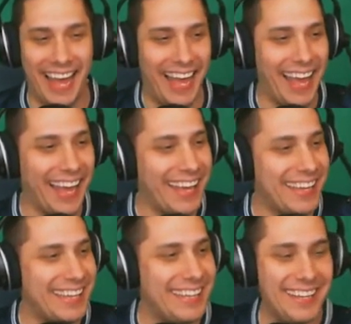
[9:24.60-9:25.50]
Just
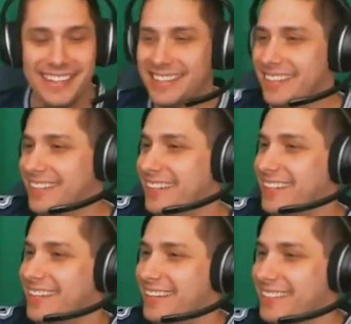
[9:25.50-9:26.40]
wasted two great
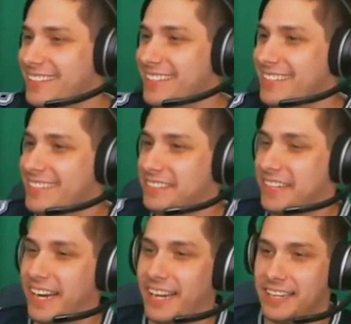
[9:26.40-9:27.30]
rounds. It's all
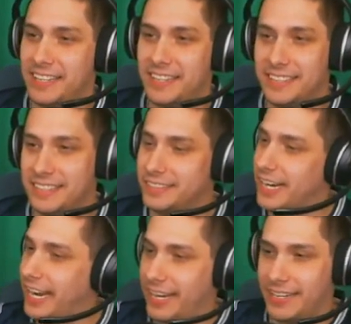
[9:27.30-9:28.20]
right. It's all
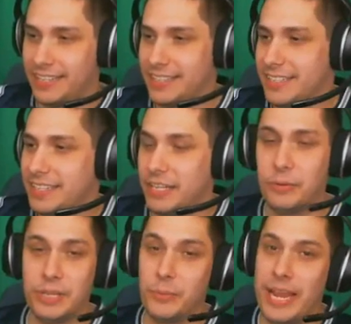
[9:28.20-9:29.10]
right. You
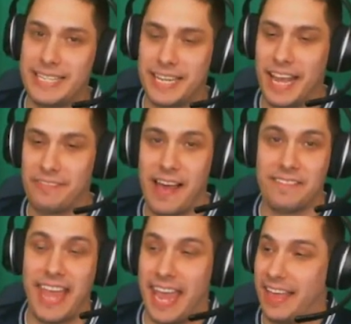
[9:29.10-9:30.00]
didn't really waste it. You got
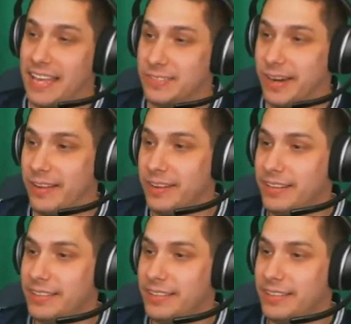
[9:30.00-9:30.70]
five K last round.